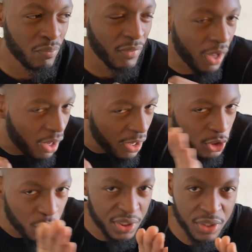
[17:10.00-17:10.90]

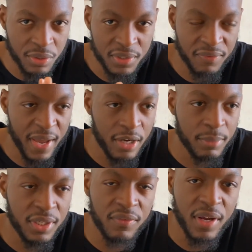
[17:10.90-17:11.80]
100 years, if Adam
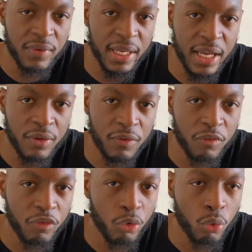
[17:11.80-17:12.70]
and Eve never ate of the
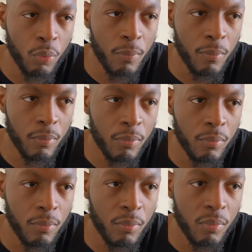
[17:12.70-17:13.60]
fruit,
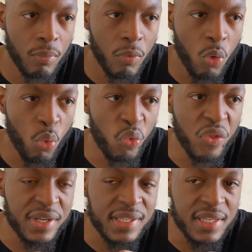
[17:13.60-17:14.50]

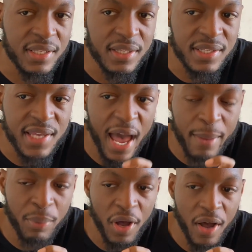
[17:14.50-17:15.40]
the
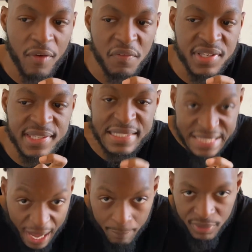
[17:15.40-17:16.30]
type of
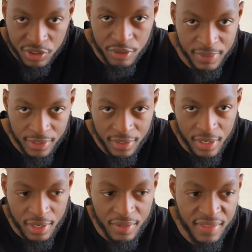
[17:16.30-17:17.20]
establishment
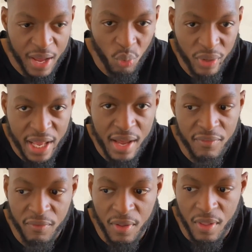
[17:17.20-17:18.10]
that would have,
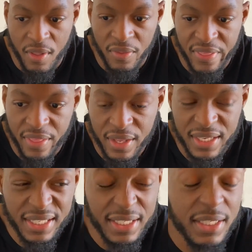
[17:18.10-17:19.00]

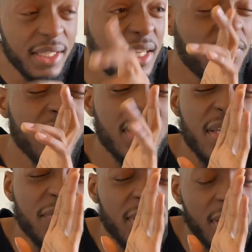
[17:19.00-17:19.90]

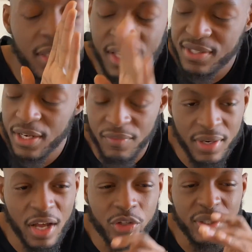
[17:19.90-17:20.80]
even let's not even
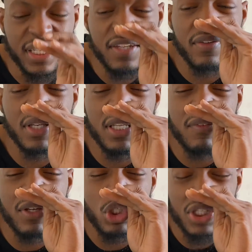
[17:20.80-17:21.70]
100,
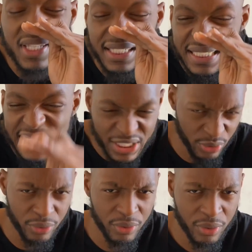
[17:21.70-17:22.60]
even just a
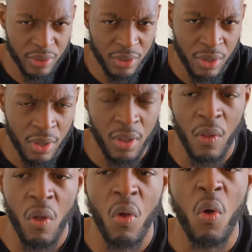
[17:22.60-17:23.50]
year
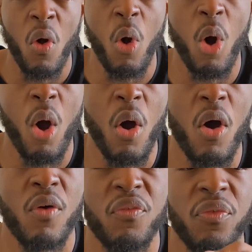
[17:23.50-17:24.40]
of